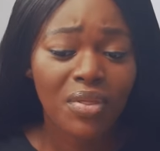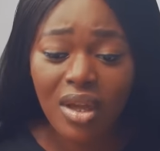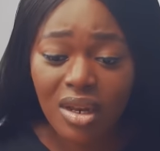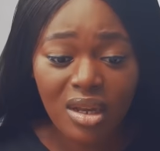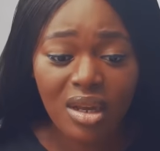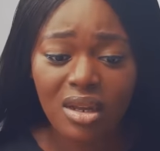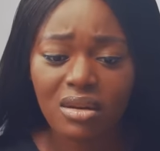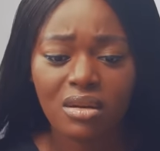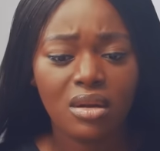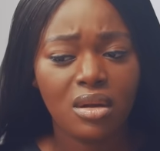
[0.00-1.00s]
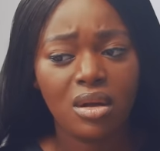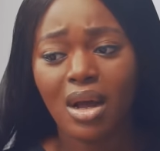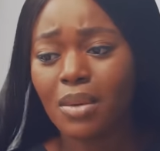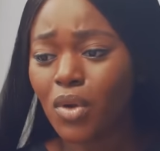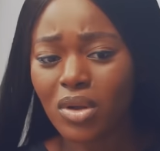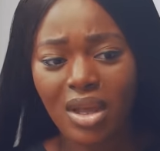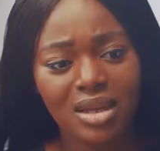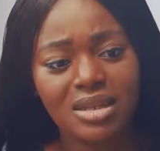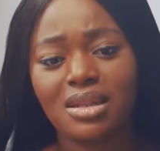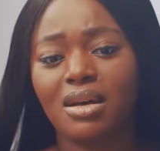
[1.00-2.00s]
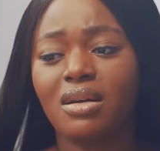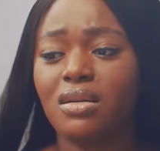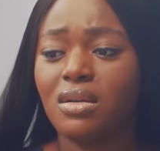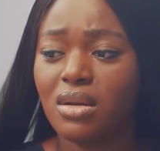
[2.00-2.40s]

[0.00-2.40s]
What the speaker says: Then again, I'm not Kester.